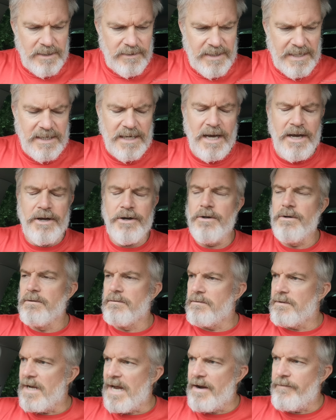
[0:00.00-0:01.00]
They go,
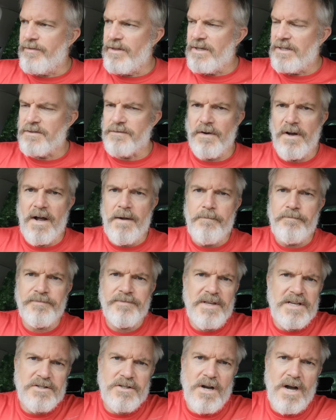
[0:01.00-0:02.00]
everything's fine.
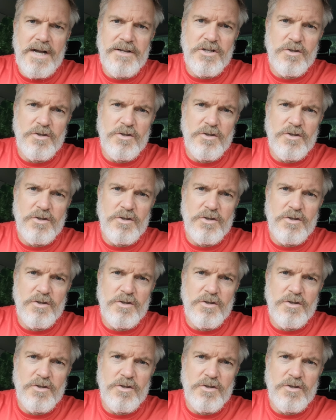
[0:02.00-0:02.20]
This guy